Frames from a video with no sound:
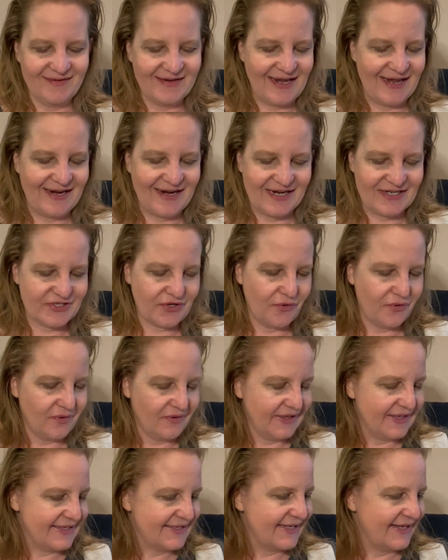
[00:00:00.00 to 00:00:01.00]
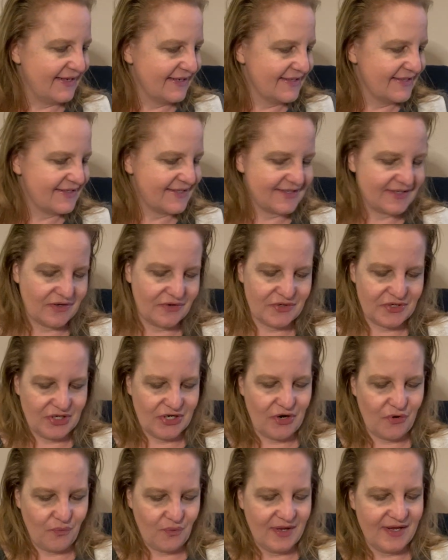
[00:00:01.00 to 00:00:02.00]
and I totally didn't. So you
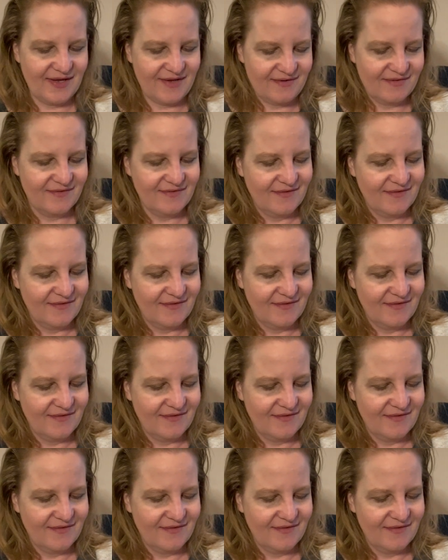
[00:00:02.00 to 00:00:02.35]
know what?